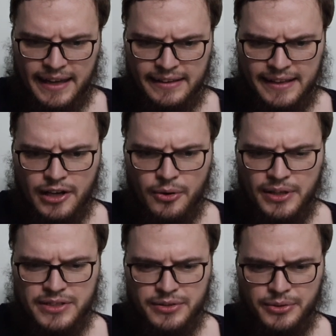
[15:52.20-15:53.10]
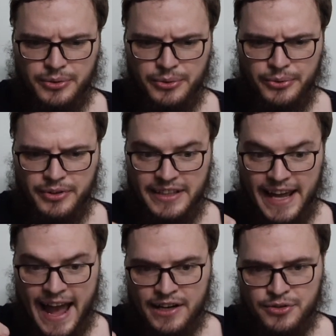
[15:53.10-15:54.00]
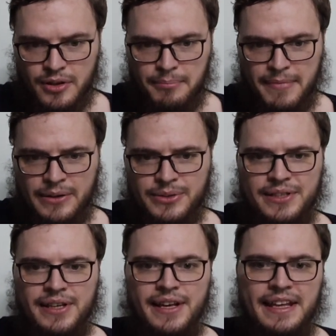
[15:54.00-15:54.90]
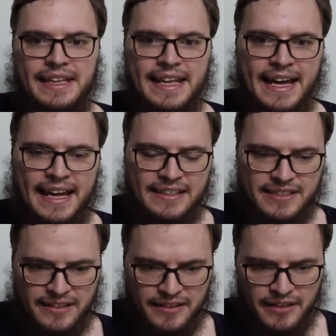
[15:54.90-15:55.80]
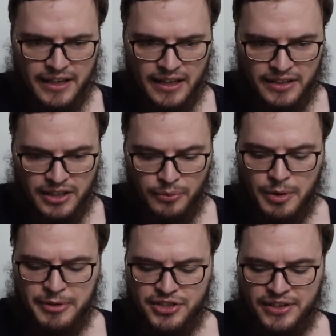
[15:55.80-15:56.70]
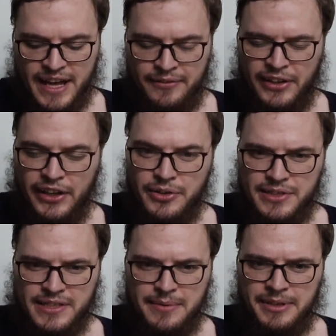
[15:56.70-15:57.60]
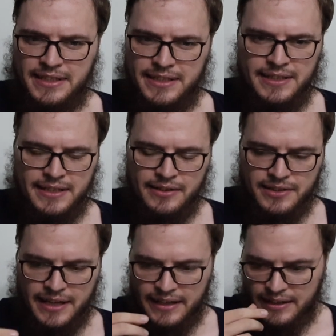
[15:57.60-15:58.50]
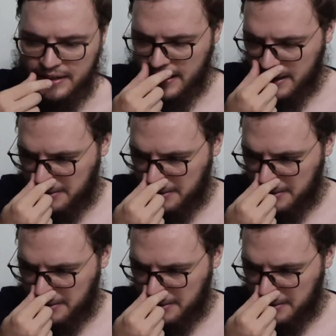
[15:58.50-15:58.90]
they go into the actual amount that the woman should have, and they go to some of these details, and